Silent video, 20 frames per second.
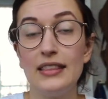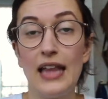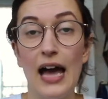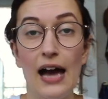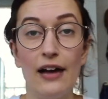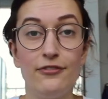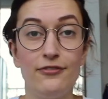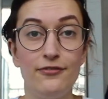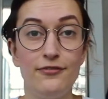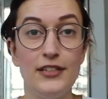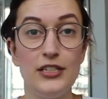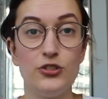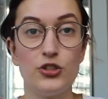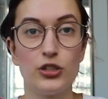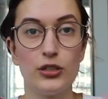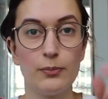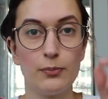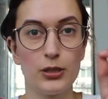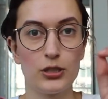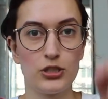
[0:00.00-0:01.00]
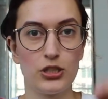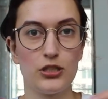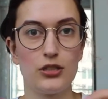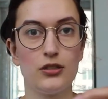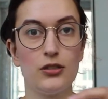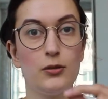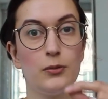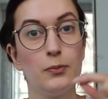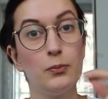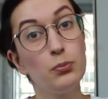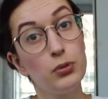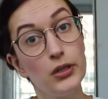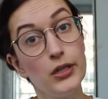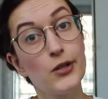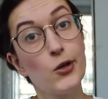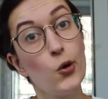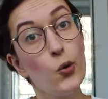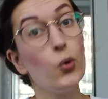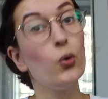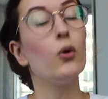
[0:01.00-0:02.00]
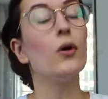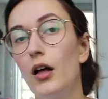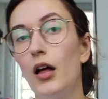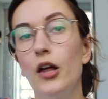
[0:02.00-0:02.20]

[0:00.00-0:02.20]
that feature in particular pretty cool.